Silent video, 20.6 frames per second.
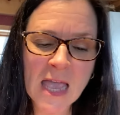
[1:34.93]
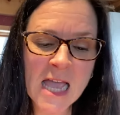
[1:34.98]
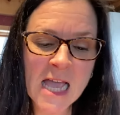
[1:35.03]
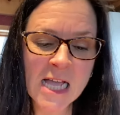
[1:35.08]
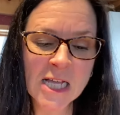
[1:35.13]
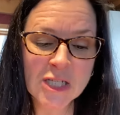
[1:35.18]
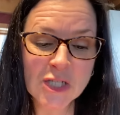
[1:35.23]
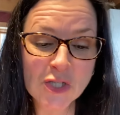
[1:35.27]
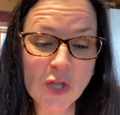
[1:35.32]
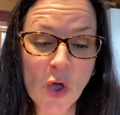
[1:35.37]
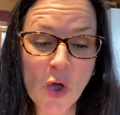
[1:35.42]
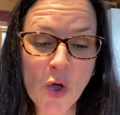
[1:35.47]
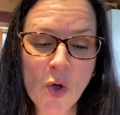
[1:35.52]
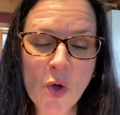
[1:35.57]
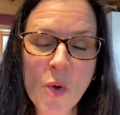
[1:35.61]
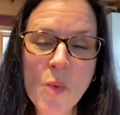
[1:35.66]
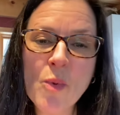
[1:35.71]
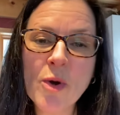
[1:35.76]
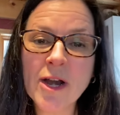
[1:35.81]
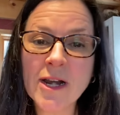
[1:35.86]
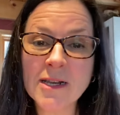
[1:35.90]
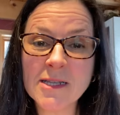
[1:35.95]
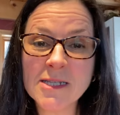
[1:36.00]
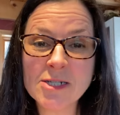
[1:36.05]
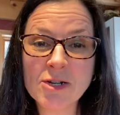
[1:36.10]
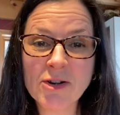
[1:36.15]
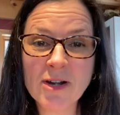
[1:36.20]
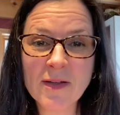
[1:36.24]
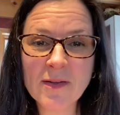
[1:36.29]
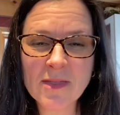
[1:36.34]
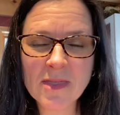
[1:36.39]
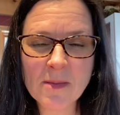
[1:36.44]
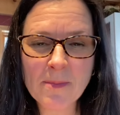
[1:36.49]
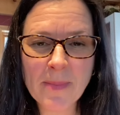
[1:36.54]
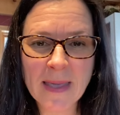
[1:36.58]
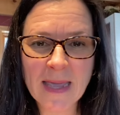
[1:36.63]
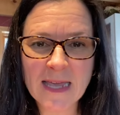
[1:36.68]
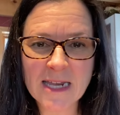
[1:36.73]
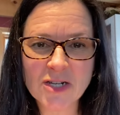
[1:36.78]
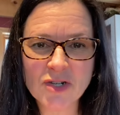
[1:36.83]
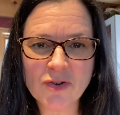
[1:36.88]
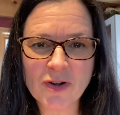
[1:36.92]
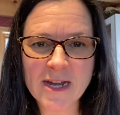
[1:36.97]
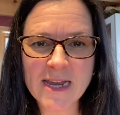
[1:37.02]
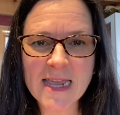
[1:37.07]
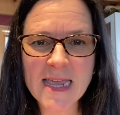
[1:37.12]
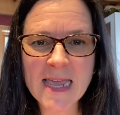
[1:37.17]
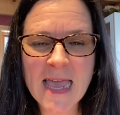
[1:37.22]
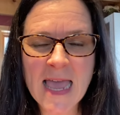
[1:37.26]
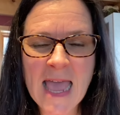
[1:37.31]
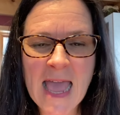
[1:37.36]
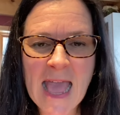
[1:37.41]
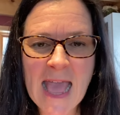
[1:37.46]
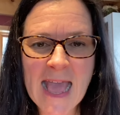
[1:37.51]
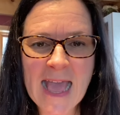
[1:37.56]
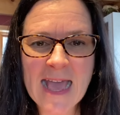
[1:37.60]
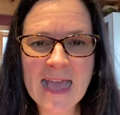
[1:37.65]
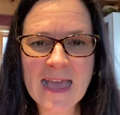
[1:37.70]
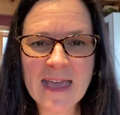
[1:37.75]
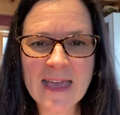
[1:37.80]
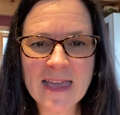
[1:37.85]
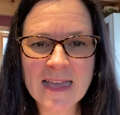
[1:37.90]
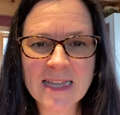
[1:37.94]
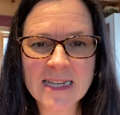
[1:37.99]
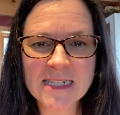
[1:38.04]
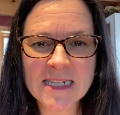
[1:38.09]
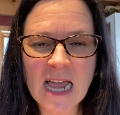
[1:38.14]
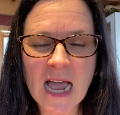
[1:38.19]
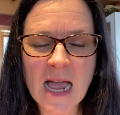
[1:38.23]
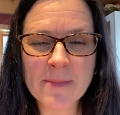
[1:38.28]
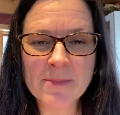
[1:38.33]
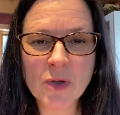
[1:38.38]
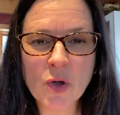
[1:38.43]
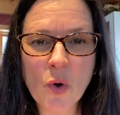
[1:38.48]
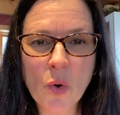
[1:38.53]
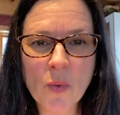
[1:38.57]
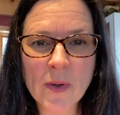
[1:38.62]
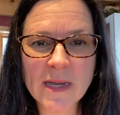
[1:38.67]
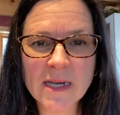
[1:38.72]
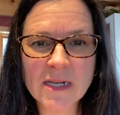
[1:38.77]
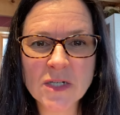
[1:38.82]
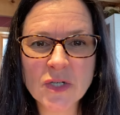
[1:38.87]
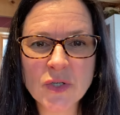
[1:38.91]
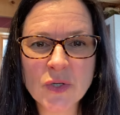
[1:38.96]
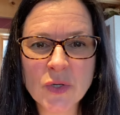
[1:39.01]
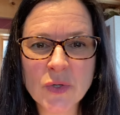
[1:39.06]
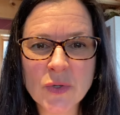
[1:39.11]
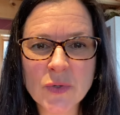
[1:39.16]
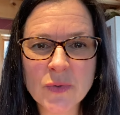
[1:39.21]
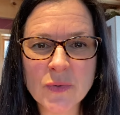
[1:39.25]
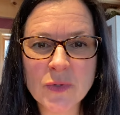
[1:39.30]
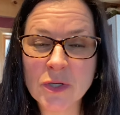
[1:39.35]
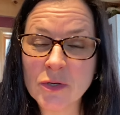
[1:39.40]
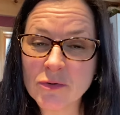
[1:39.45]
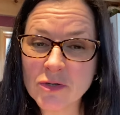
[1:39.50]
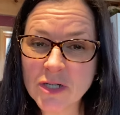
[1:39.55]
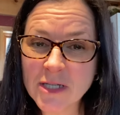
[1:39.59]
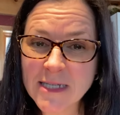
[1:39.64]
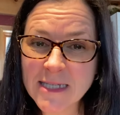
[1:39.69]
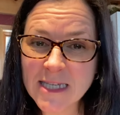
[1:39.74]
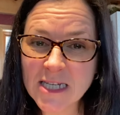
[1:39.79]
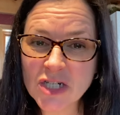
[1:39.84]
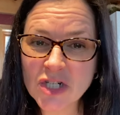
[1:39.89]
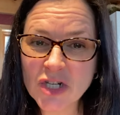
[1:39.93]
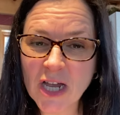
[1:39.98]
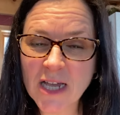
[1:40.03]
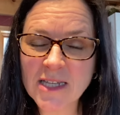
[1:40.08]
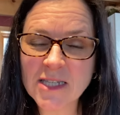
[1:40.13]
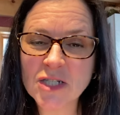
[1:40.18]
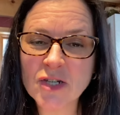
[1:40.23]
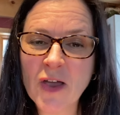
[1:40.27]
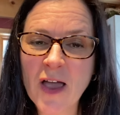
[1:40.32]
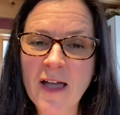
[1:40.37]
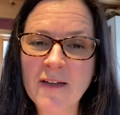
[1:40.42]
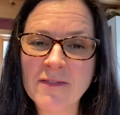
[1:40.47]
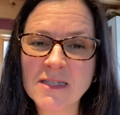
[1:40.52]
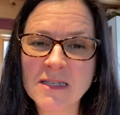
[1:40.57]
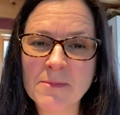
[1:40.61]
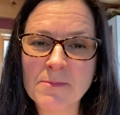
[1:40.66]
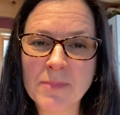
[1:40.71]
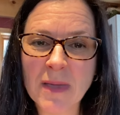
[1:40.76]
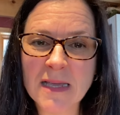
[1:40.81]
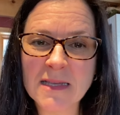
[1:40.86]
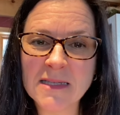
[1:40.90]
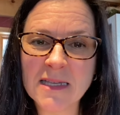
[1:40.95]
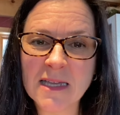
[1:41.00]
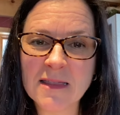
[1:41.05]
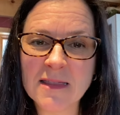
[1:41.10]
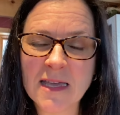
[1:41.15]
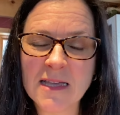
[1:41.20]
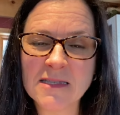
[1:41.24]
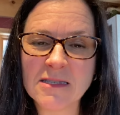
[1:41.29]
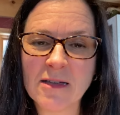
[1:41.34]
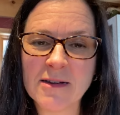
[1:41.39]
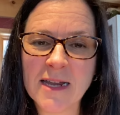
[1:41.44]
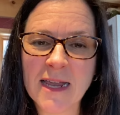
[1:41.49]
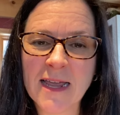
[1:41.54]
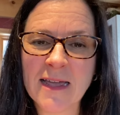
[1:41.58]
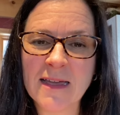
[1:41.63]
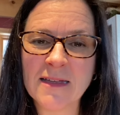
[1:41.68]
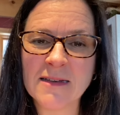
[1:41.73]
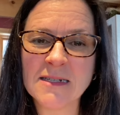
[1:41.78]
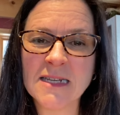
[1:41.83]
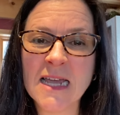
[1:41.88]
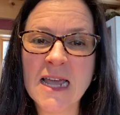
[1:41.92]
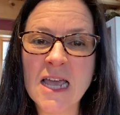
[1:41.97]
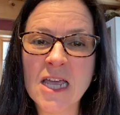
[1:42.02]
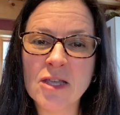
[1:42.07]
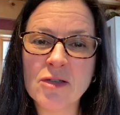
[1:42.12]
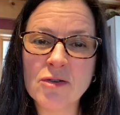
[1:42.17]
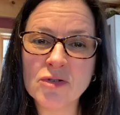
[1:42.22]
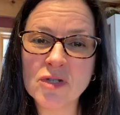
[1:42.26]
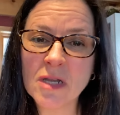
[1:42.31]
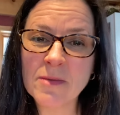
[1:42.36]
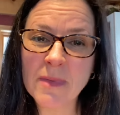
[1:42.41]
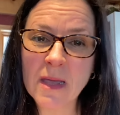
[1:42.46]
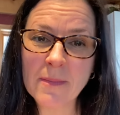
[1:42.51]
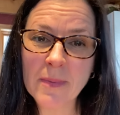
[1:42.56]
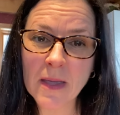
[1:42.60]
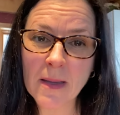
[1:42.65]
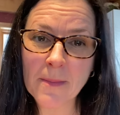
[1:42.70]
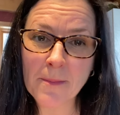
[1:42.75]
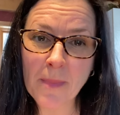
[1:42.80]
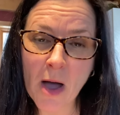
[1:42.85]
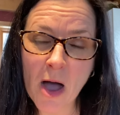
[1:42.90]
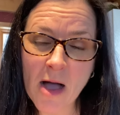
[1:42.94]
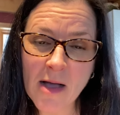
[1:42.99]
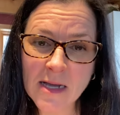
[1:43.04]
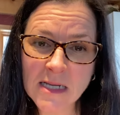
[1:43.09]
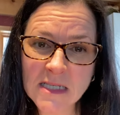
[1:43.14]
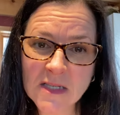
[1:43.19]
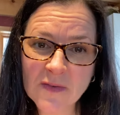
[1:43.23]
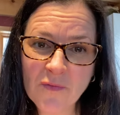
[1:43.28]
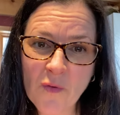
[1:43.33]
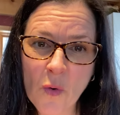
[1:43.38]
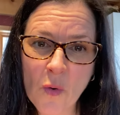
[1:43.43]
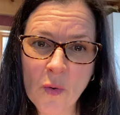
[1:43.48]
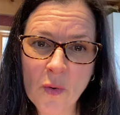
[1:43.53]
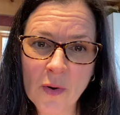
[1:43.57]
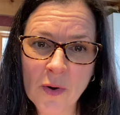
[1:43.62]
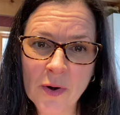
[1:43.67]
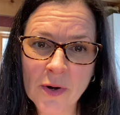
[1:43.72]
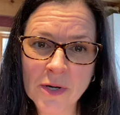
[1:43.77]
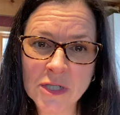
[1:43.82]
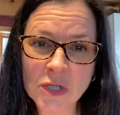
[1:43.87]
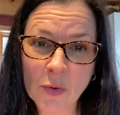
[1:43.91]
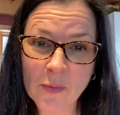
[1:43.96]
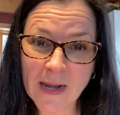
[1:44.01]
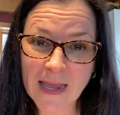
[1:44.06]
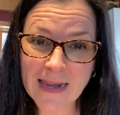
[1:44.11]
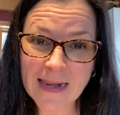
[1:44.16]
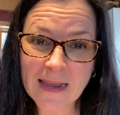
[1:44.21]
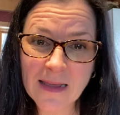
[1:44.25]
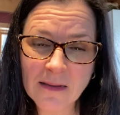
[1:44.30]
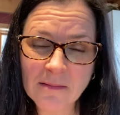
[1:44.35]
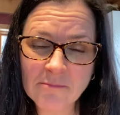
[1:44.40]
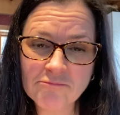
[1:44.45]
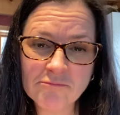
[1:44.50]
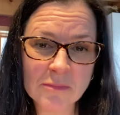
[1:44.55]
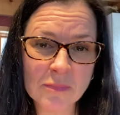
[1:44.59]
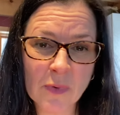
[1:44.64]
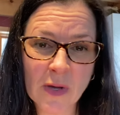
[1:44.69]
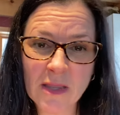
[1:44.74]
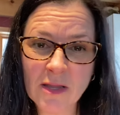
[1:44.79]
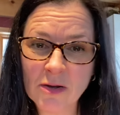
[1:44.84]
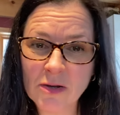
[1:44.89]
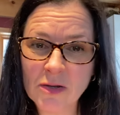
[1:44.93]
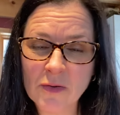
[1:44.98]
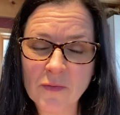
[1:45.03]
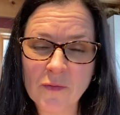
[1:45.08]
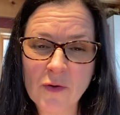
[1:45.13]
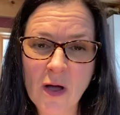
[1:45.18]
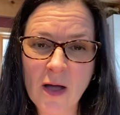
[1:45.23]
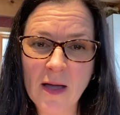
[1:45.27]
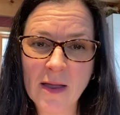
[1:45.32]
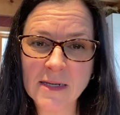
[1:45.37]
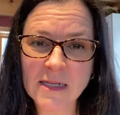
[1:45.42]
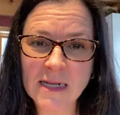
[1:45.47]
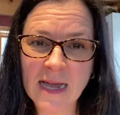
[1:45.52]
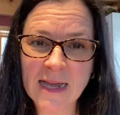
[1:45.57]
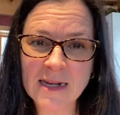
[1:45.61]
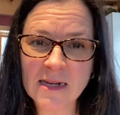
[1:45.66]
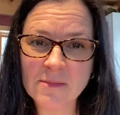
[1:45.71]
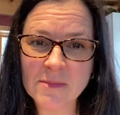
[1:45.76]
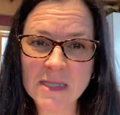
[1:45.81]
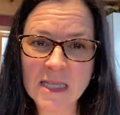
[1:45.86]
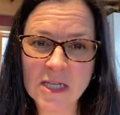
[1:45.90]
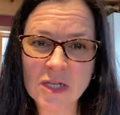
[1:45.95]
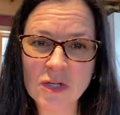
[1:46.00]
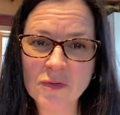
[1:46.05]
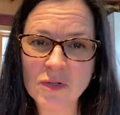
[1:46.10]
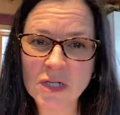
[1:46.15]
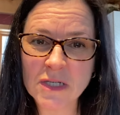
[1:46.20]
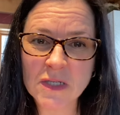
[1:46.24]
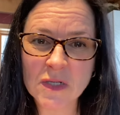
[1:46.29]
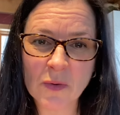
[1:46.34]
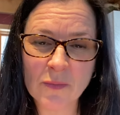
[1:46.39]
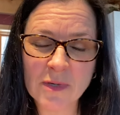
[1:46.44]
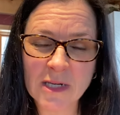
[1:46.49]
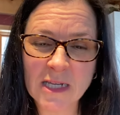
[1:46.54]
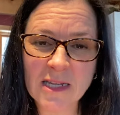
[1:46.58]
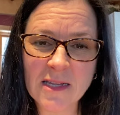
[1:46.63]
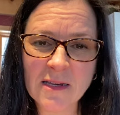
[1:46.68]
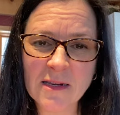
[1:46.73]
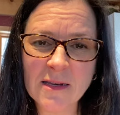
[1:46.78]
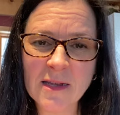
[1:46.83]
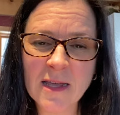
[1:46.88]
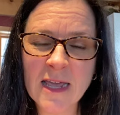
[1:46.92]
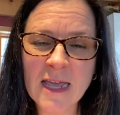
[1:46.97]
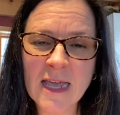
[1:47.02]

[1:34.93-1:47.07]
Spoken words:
So we're going to start out in the pantry, and I'm going to usually suggest you have some basic things on hand. Usually maybe a box for donating, whether you've got items that you just don't need.